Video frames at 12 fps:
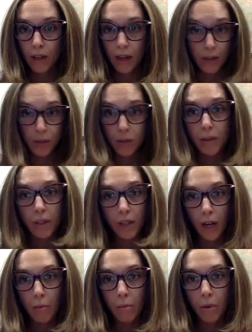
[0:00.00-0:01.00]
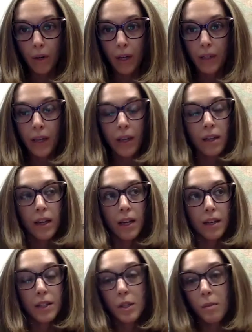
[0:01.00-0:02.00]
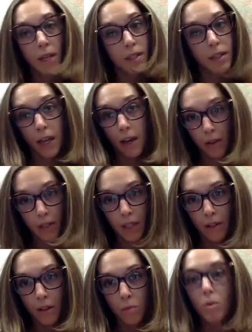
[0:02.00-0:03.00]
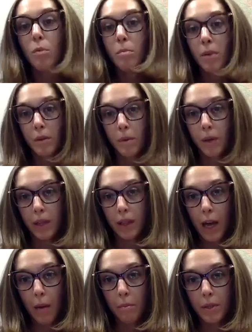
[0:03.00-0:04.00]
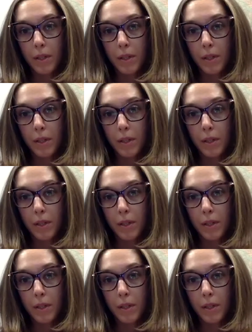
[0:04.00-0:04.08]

at a certain time point, it doesn't mean it's a guarantee that there won't be relapse,